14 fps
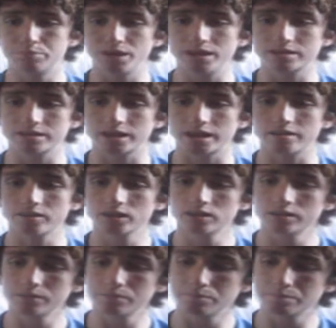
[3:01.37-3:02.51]
best thing ever.
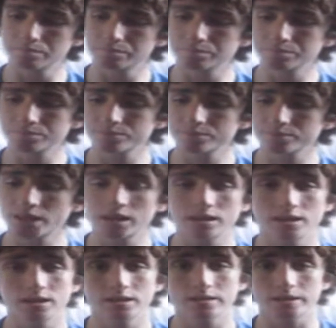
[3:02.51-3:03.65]

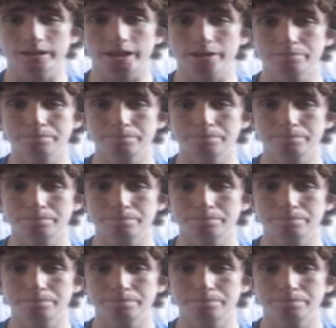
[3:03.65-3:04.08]
So yeah.